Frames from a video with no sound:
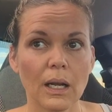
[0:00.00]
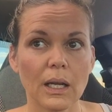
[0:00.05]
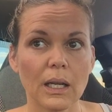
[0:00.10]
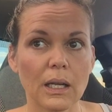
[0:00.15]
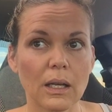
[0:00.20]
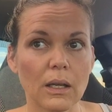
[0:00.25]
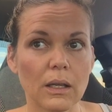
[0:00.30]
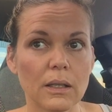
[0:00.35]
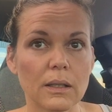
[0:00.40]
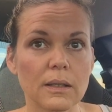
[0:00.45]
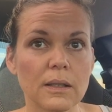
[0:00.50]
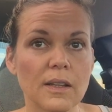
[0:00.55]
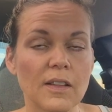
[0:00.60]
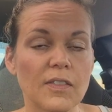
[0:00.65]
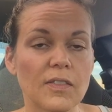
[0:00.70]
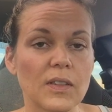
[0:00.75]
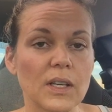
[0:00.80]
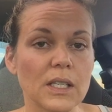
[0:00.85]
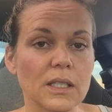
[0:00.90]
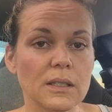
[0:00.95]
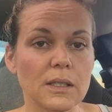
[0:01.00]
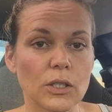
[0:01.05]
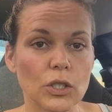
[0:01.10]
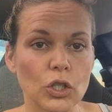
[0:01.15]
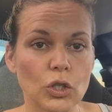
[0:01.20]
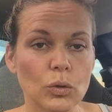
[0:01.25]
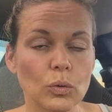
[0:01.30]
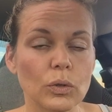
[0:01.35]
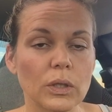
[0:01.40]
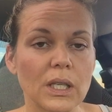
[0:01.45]
the things that
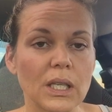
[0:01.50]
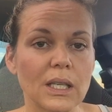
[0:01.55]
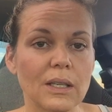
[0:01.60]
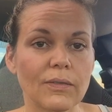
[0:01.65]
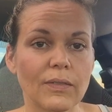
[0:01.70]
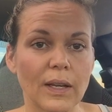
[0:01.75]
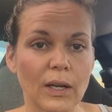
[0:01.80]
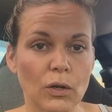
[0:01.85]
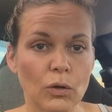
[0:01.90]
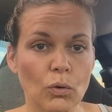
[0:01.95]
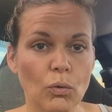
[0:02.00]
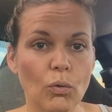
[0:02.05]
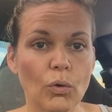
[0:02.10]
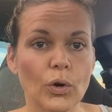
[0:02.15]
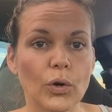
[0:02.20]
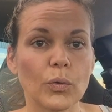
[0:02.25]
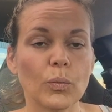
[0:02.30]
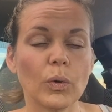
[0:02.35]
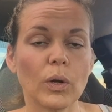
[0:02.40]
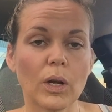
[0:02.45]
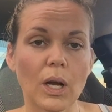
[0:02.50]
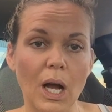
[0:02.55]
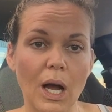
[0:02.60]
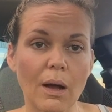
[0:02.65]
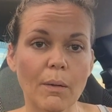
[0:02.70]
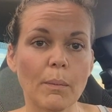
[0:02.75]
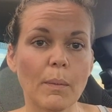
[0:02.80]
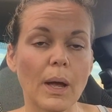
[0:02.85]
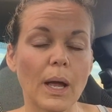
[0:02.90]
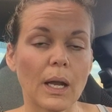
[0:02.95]
you leave ignored will
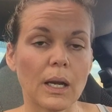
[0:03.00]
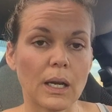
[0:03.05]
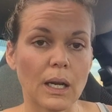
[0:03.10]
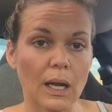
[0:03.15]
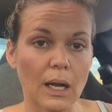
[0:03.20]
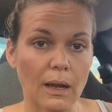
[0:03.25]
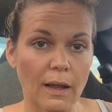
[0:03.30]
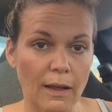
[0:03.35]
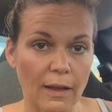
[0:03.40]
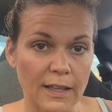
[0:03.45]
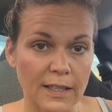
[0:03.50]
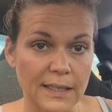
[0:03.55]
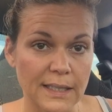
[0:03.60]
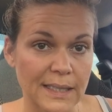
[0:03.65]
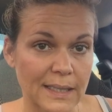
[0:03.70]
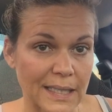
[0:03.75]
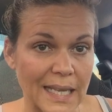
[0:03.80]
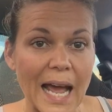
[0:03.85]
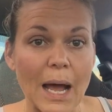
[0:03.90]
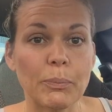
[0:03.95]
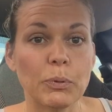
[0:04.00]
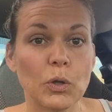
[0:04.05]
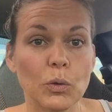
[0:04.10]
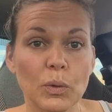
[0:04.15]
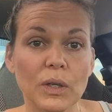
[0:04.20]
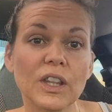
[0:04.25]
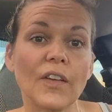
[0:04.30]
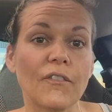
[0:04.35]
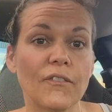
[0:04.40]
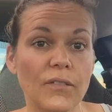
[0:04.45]
come and slap
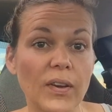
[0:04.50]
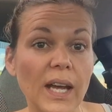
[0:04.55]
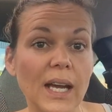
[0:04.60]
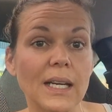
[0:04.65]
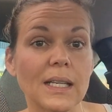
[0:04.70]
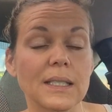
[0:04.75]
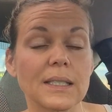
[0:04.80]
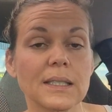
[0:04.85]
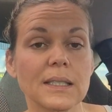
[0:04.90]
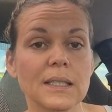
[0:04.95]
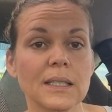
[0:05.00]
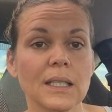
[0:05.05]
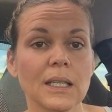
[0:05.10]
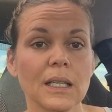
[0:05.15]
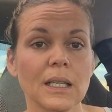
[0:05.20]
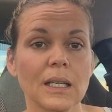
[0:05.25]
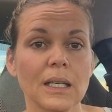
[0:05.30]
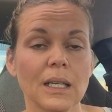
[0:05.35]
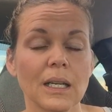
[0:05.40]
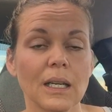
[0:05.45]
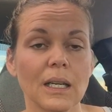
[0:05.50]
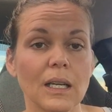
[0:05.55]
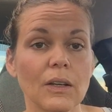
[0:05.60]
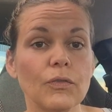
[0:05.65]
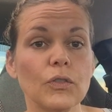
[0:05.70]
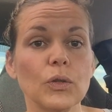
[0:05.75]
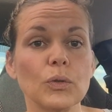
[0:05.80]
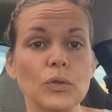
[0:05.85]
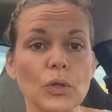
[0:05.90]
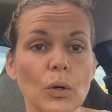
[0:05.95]
you in the face
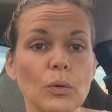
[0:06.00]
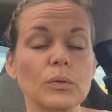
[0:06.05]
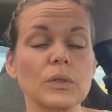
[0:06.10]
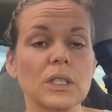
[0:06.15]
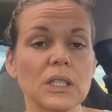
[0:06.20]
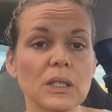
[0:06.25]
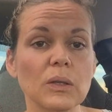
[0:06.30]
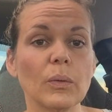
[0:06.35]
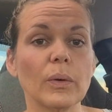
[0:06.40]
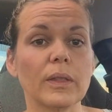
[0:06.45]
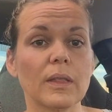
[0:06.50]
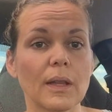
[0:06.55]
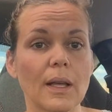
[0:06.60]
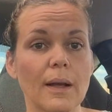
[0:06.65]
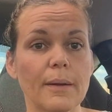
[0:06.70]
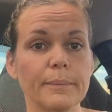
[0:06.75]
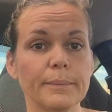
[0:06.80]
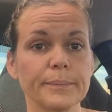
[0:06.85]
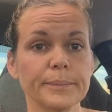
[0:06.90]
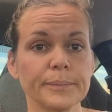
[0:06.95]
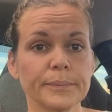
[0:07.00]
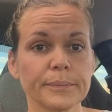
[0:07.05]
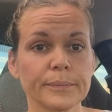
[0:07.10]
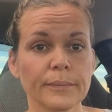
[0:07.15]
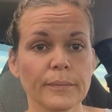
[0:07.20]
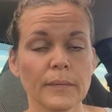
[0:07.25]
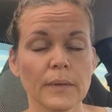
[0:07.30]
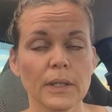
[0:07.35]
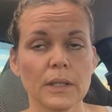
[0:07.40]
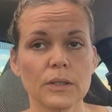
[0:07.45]
if you don't deal with them.
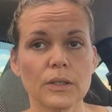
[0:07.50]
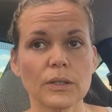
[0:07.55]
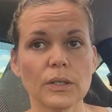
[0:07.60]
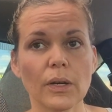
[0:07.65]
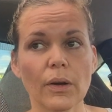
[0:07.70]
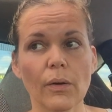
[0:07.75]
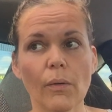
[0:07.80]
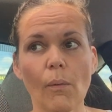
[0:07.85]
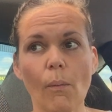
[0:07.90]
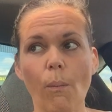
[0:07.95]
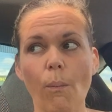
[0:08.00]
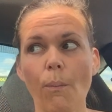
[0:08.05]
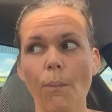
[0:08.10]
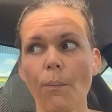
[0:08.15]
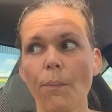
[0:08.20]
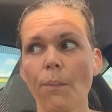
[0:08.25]
So